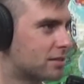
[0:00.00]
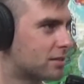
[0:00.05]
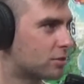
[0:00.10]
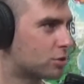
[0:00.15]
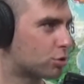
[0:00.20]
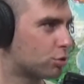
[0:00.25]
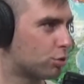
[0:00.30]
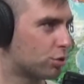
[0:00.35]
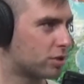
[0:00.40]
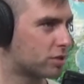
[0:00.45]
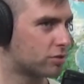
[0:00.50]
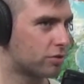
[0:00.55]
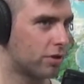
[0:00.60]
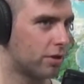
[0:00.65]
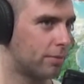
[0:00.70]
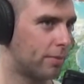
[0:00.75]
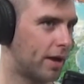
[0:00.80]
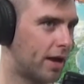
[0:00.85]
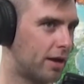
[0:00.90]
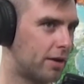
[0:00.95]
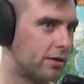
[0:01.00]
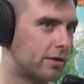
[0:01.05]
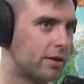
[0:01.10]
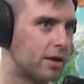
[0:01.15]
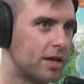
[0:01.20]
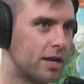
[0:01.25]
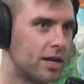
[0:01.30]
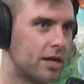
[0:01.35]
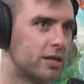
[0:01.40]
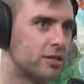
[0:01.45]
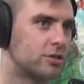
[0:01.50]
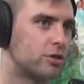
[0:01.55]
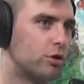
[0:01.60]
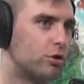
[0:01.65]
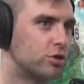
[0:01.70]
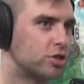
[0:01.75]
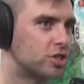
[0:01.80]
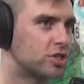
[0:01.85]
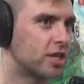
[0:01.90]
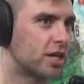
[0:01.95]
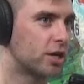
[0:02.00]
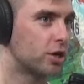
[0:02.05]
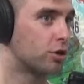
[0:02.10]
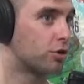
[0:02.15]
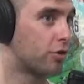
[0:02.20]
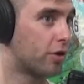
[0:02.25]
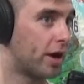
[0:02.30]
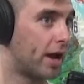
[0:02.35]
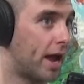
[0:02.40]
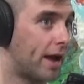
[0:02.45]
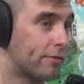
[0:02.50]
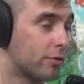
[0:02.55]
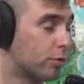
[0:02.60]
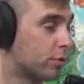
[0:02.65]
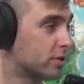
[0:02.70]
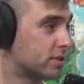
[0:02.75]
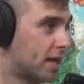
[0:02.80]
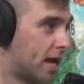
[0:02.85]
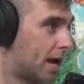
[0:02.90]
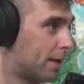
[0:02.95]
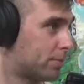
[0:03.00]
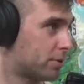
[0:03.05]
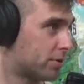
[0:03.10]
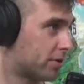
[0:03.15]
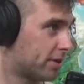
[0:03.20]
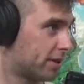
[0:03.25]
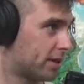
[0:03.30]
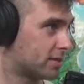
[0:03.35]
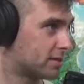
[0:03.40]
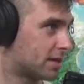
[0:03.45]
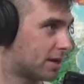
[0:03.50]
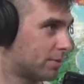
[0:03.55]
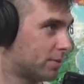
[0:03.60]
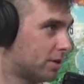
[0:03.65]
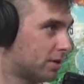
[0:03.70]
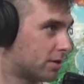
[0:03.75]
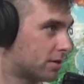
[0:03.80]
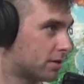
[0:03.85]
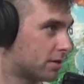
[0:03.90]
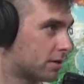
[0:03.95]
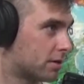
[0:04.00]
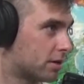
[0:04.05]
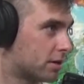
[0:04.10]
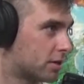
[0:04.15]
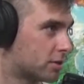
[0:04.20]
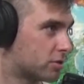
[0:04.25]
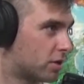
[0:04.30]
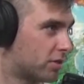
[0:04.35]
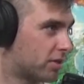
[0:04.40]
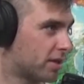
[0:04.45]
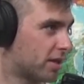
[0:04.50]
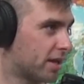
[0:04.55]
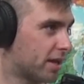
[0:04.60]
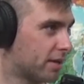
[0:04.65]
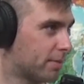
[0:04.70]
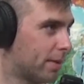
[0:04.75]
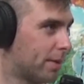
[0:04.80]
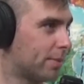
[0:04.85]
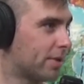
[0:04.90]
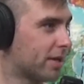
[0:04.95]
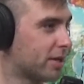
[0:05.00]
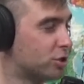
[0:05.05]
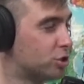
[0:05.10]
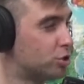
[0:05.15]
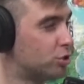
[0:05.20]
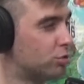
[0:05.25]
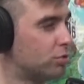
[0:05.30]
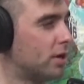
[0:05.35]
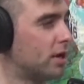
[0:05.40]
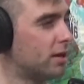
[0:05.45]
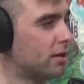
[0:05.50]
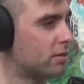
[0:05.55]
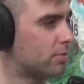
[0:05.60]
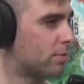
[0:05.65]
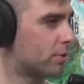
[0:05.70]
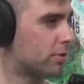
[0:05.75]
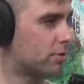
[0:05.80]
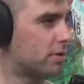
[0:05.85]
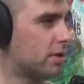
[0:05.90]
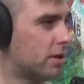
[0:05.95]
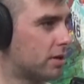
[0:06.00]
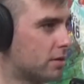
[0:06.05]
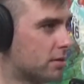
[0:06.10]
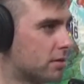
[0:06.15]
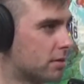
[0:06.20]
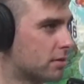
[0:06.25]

School doesn't really matter. So it's just like everyone's happy around that time of year. So I think like maybe like a June 8th birthday.